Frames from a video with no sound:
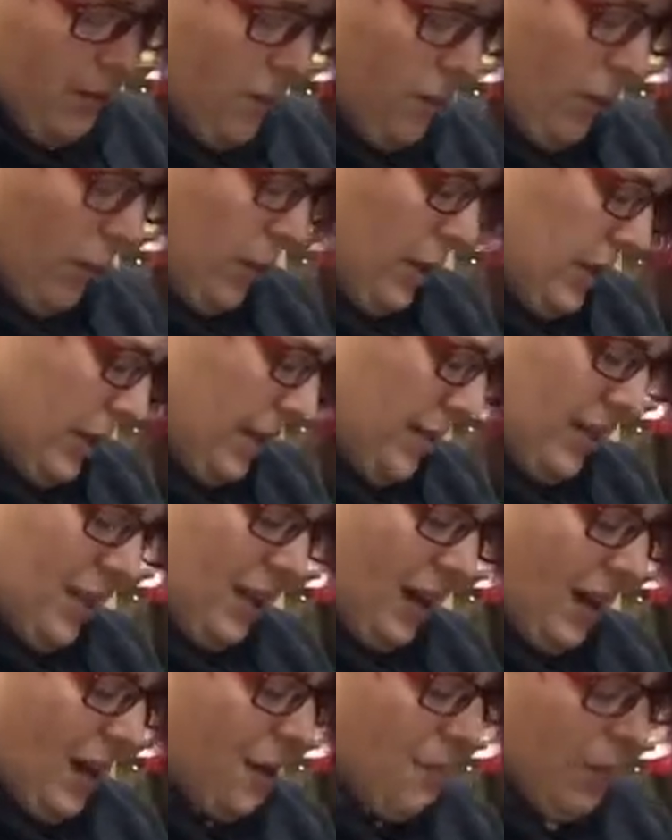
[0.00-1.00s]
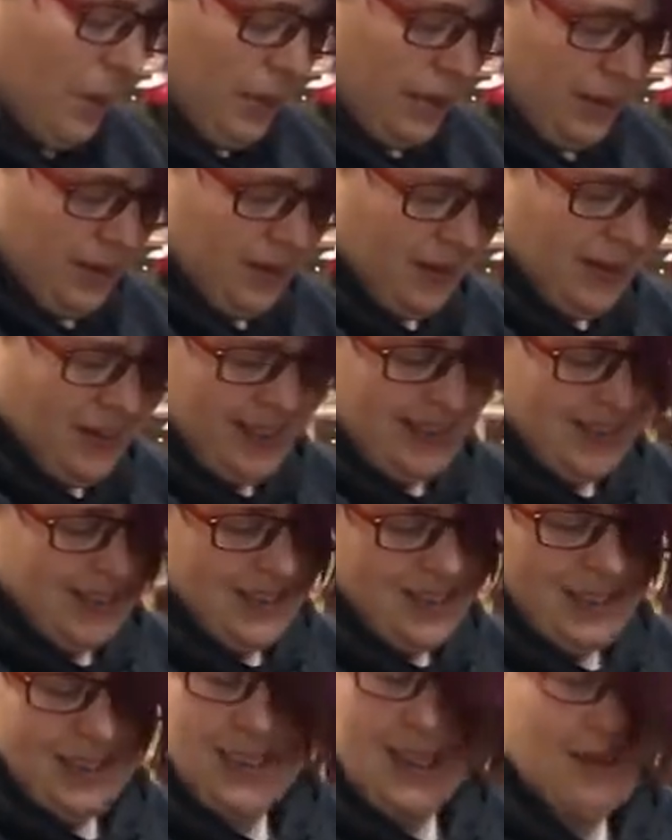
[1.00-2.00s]
you notice on the top,
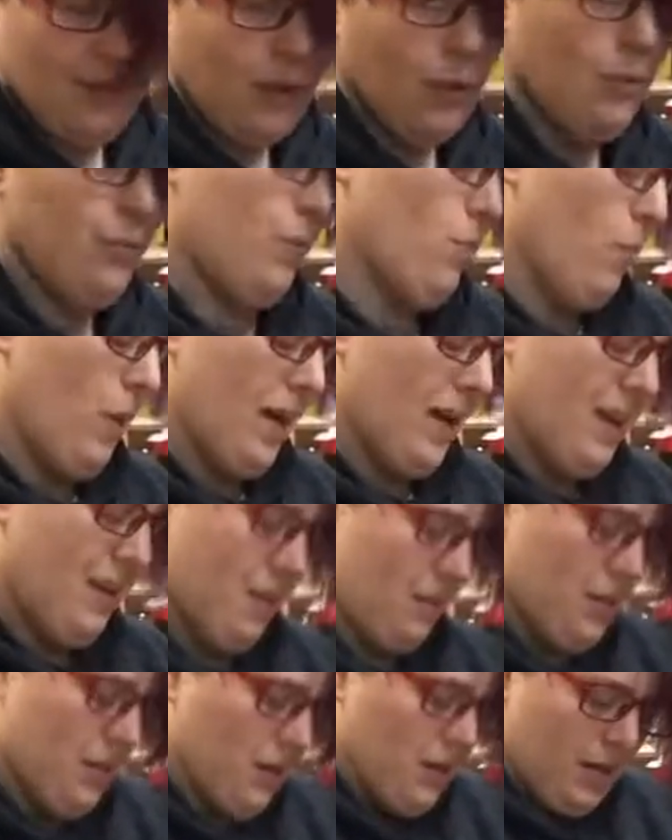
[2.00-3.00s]
honestly, that stuff goes away.